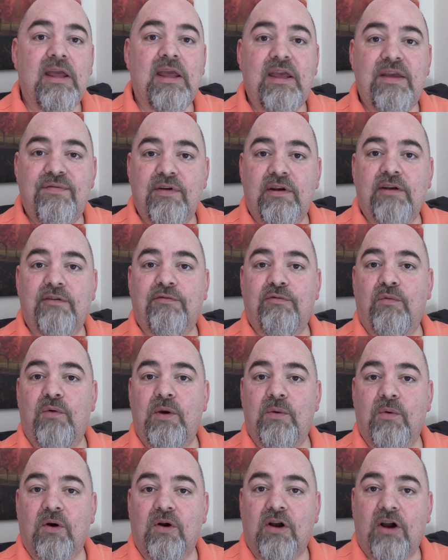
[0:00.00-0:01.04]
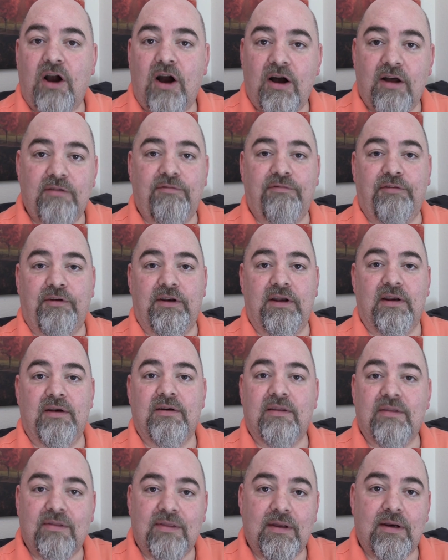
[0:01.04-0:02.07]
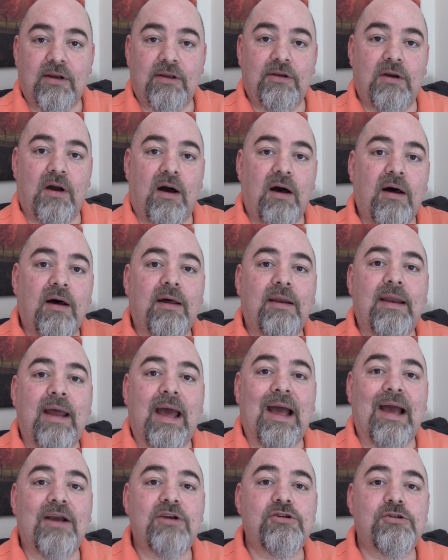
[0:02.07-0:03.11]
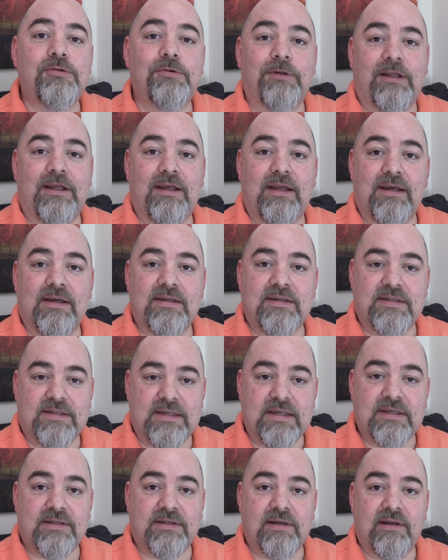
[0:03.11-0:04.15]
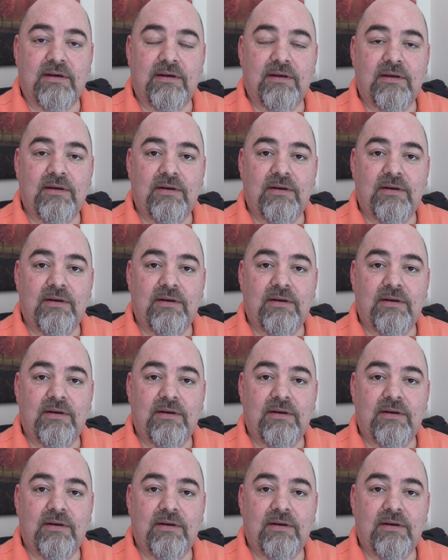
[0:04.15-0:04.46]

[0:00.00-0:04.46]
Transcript: even if we were confident that a God actually existed.